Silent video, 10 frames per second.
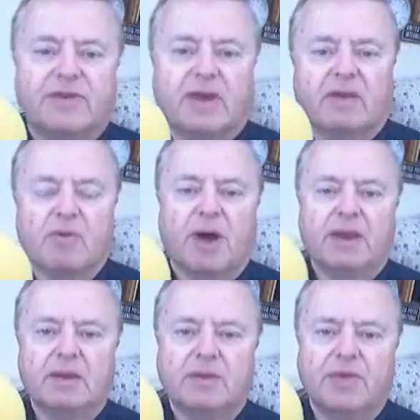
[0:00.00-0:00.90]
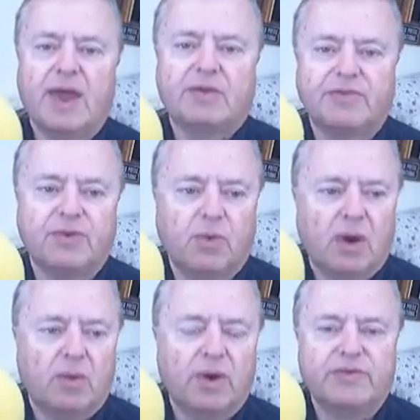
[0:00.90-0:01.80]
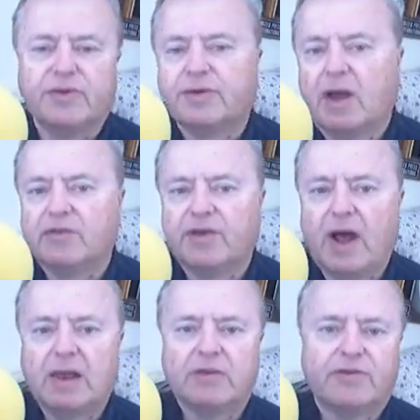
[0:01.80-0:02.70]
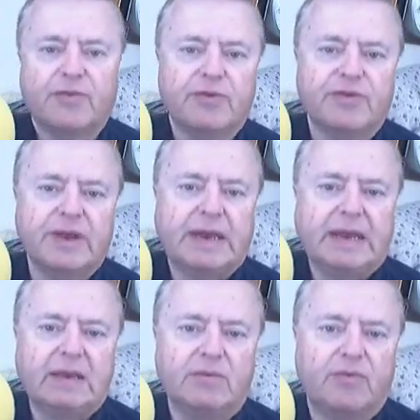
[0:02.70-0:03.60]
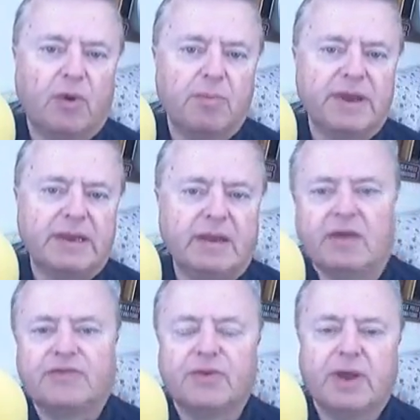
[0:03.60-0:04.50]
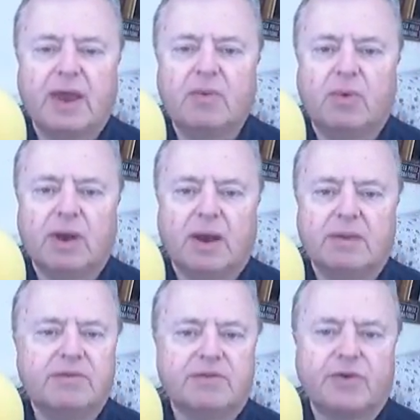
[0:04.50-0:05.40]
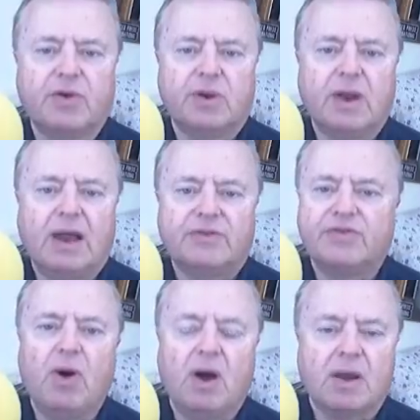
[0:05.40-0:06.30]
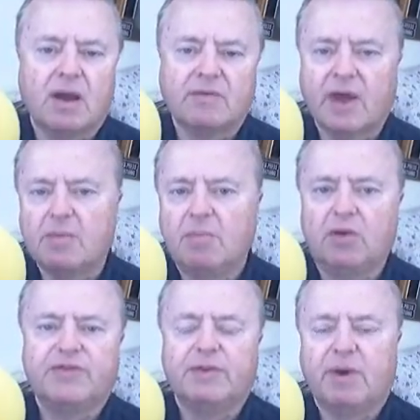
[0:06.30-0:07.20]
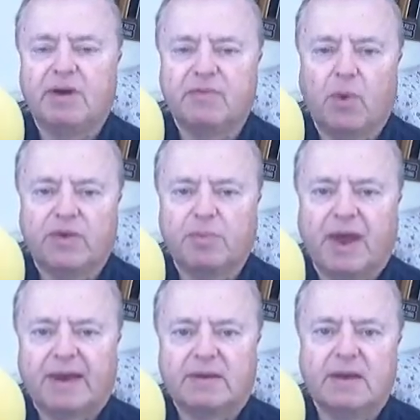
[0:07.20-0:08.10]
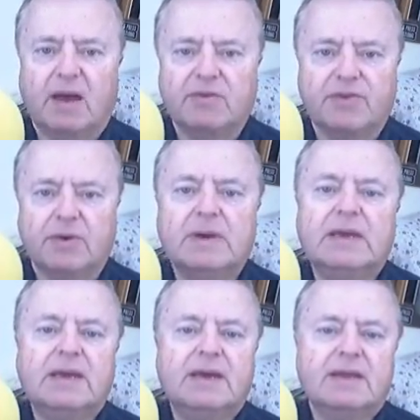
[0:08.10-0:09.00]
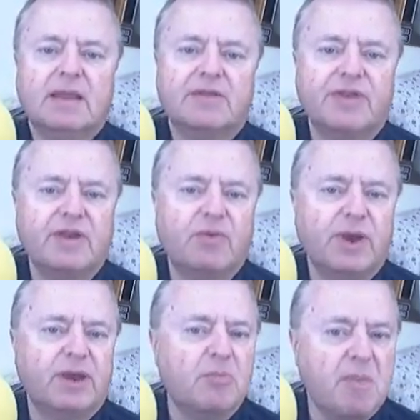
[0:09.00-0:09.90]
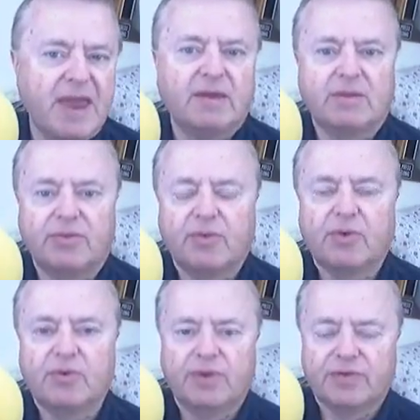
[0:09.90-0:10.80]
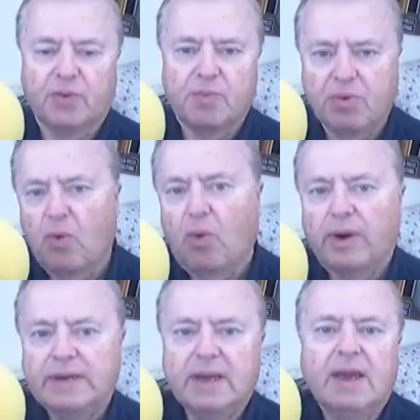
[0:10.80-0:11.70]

again, everybody, and thanks to uh, Richard Gonzalez for sitting in for me yesterday when I just could not talk. I've got most of my voice back now, so let's see if we can make it through this report.